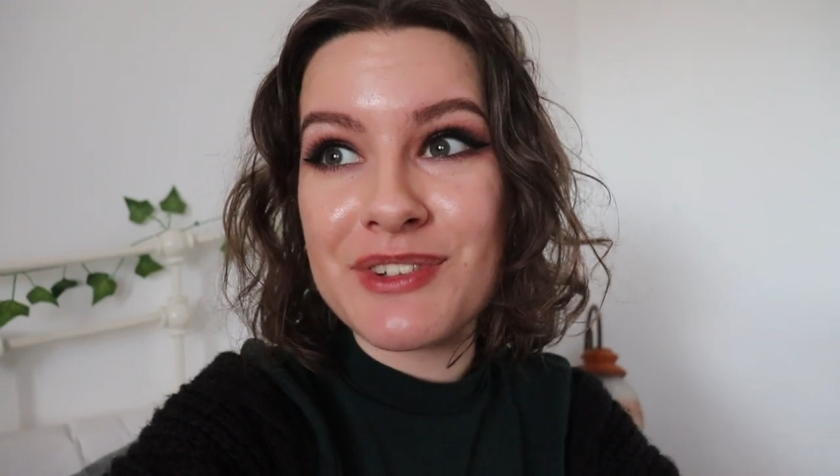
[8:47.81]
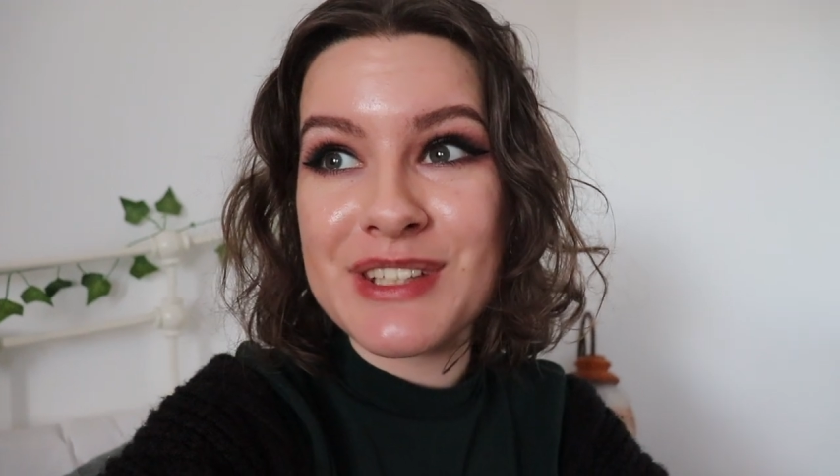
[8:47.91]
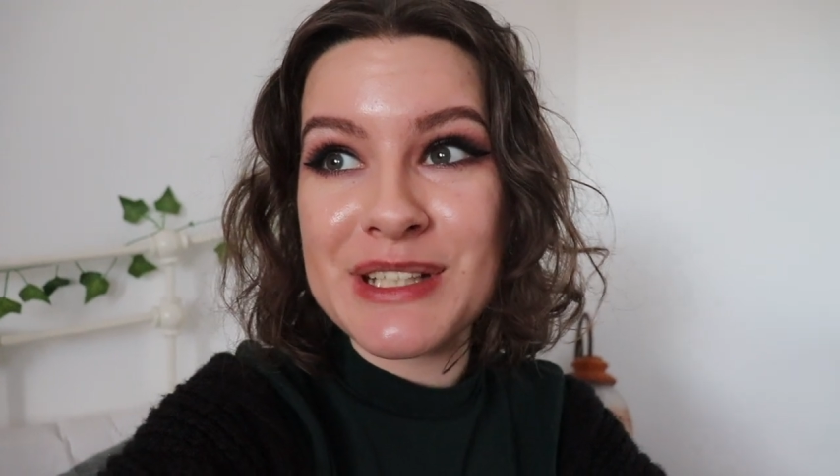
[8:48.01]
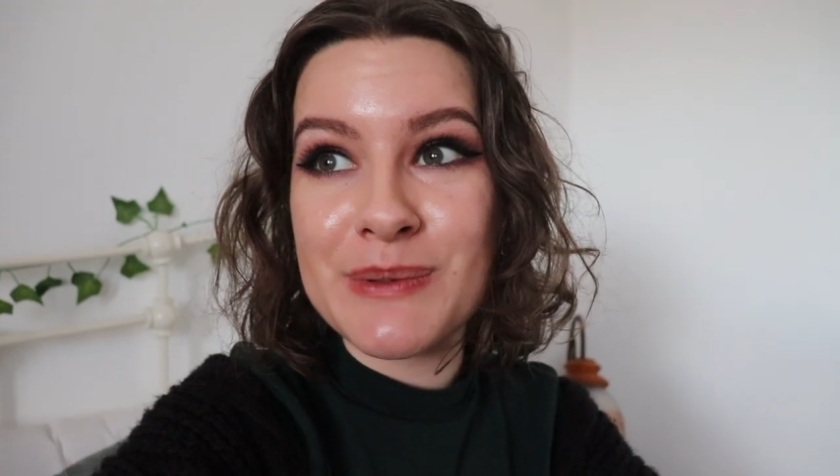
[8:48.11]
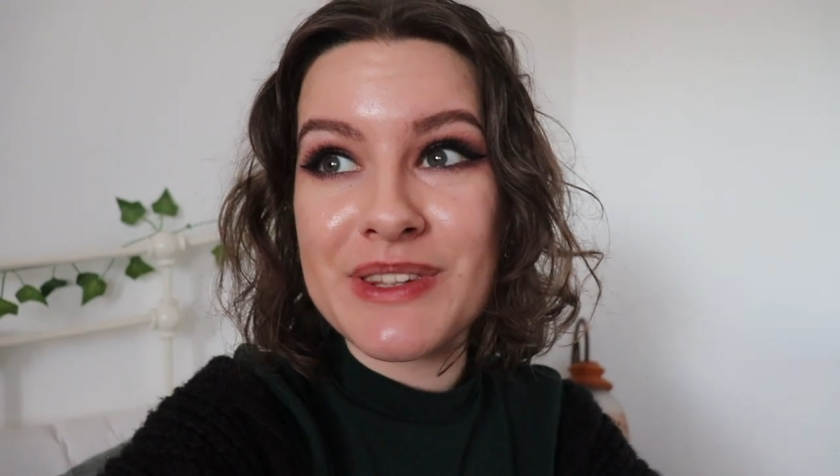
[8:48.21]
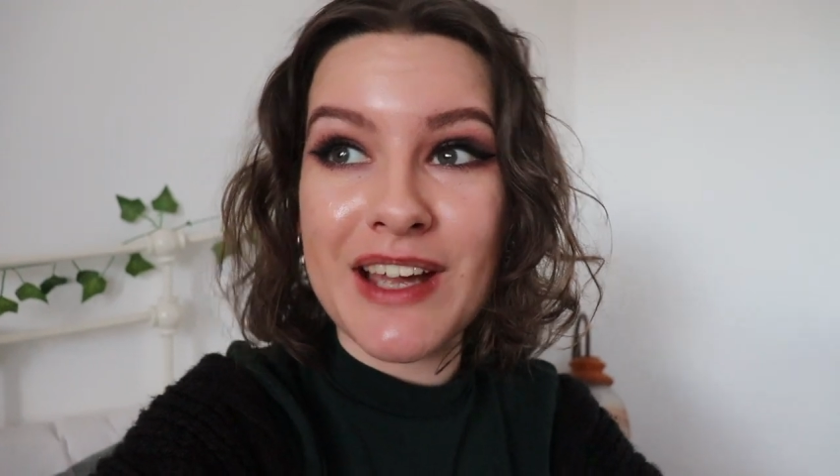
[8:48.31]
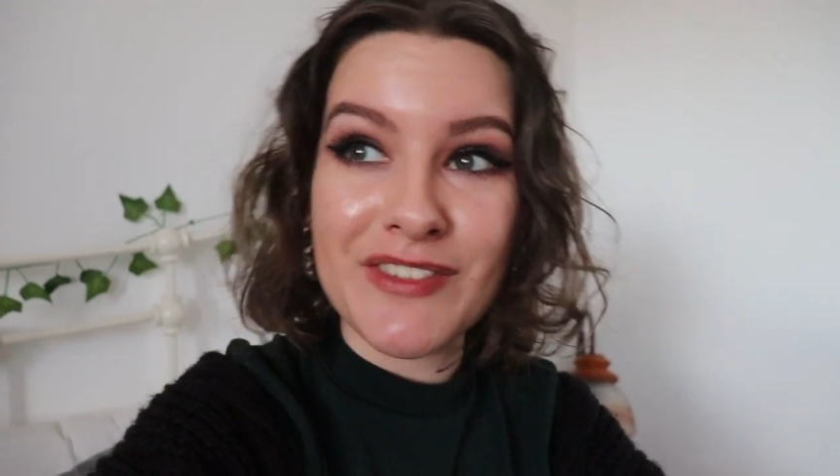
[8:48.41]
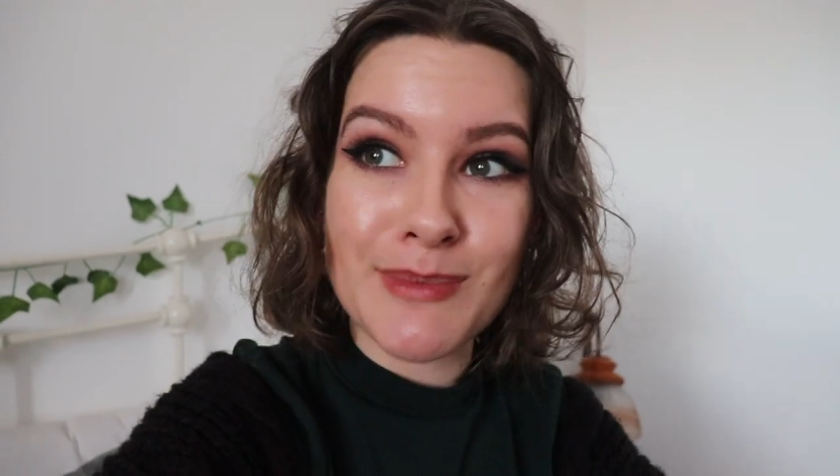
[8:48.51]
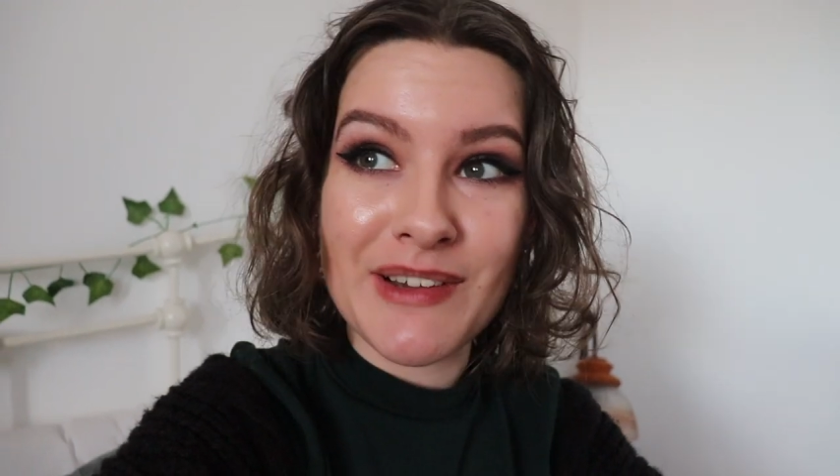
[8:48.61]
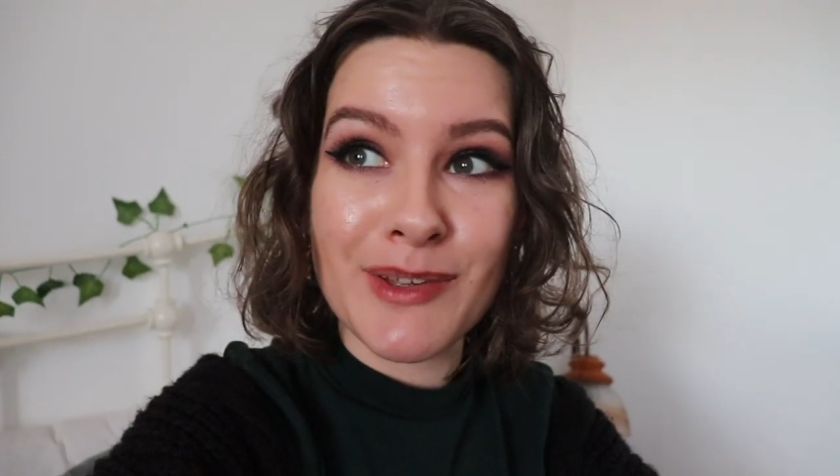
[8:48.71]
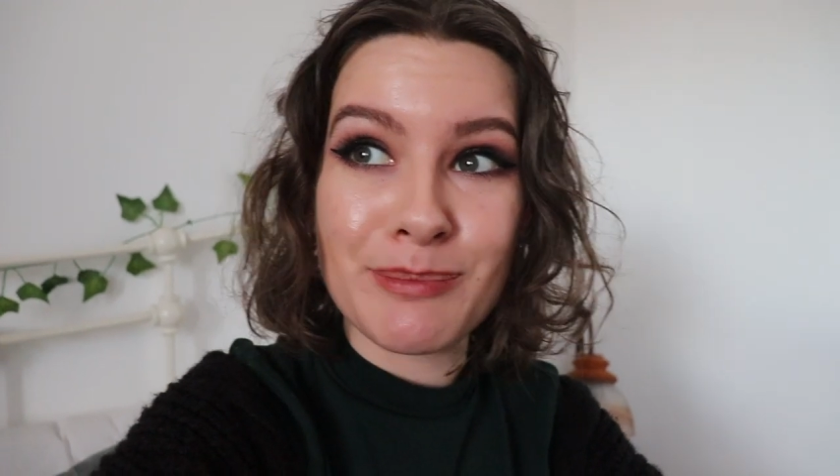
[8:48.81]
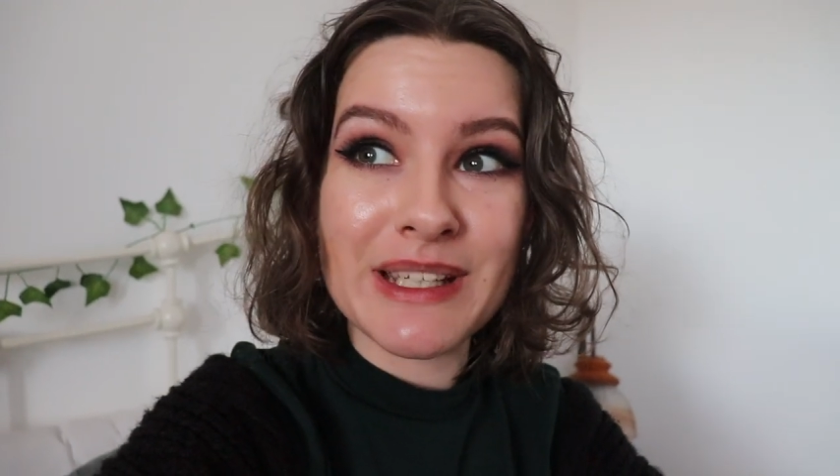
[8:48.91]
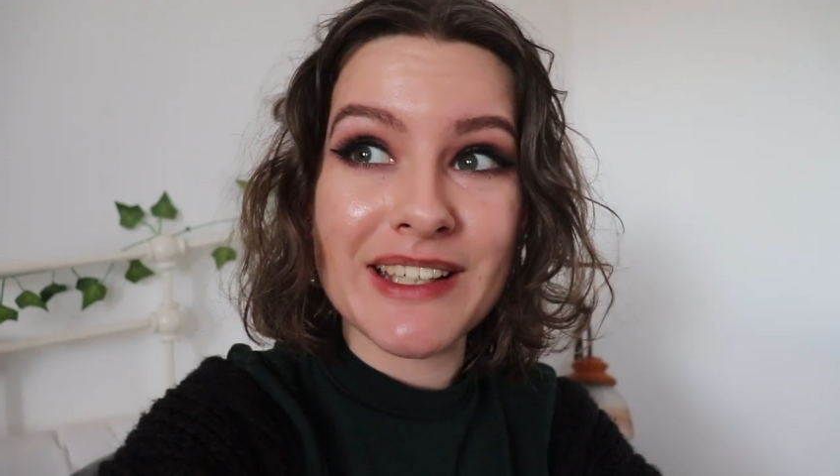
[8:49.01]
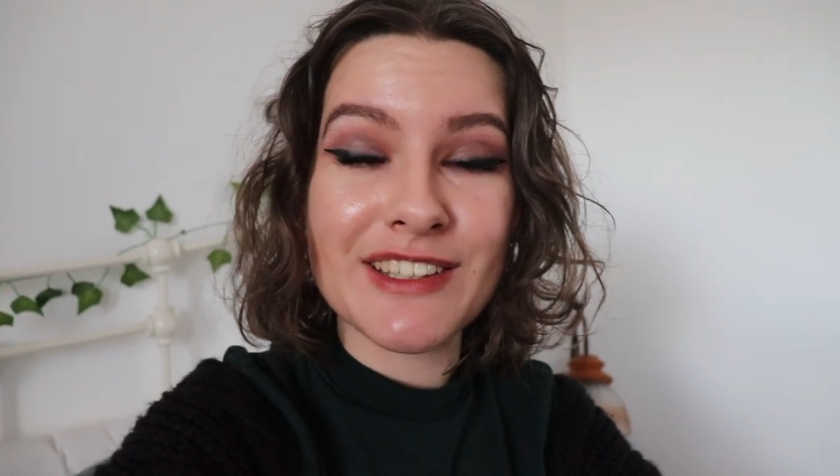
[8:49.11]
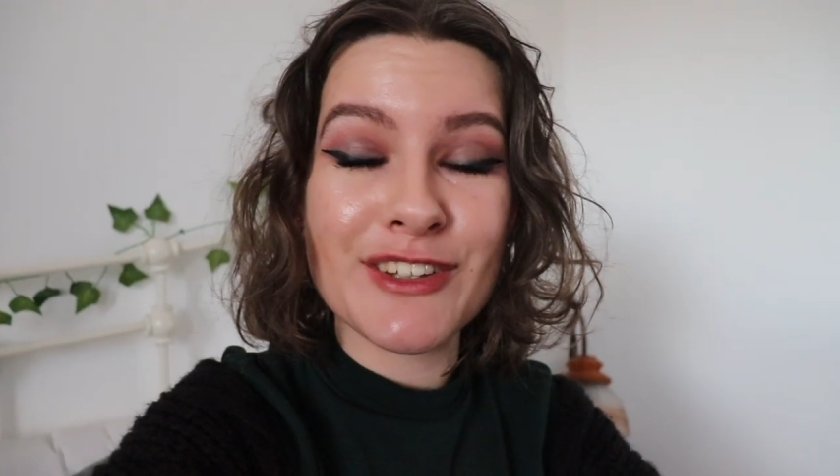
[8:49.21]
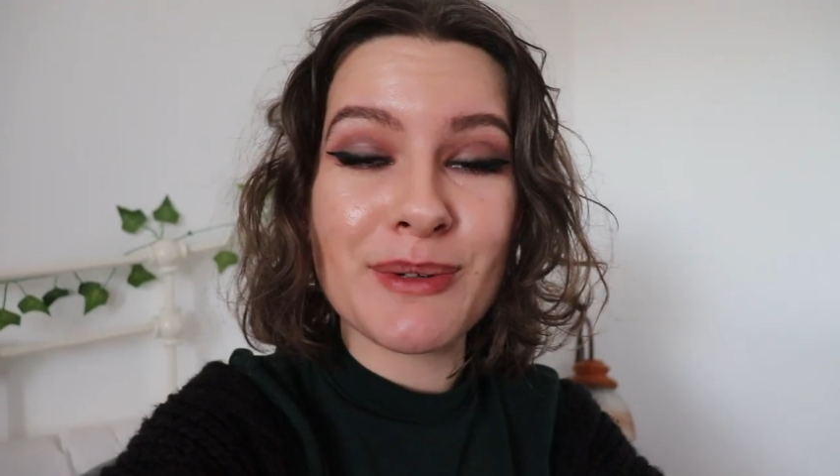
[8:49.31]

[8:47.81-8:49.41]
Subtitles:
to deal with the aftermath of baking,